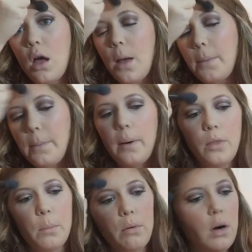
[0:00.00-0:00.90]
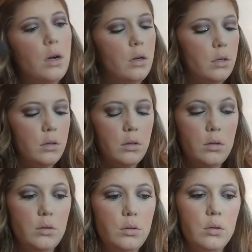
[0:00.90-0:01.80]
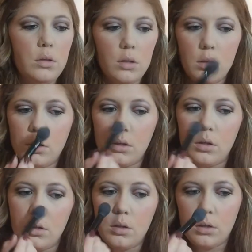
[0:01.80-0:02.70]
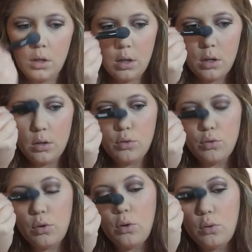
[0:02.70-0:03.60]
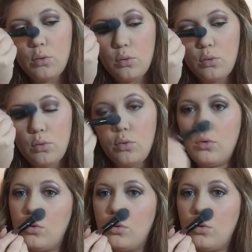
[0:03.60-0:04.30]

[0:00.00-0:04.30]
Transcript: Up above the brows, nose.